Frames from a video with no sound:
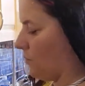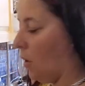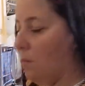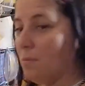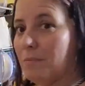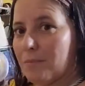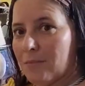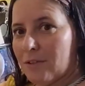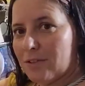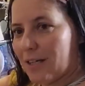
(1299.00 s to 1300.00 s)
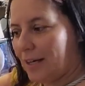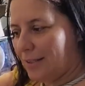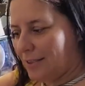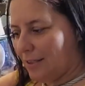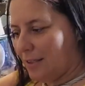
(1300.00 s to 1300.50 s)
Oh, looks like
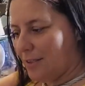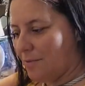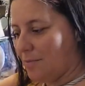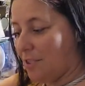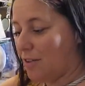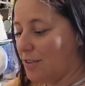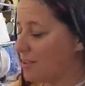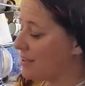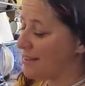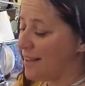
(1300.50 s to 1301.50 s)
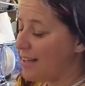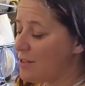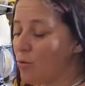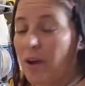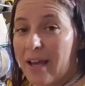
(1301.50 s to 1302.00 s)
I still got some chunks.
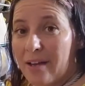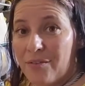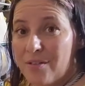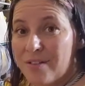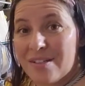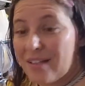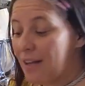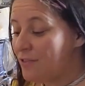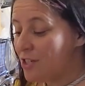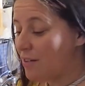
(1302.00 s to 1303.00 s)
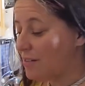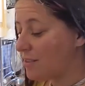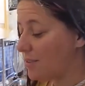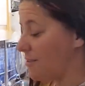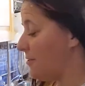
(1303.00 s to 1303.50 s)
That's okay if you still have
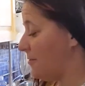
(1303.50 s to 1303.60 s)
chunks.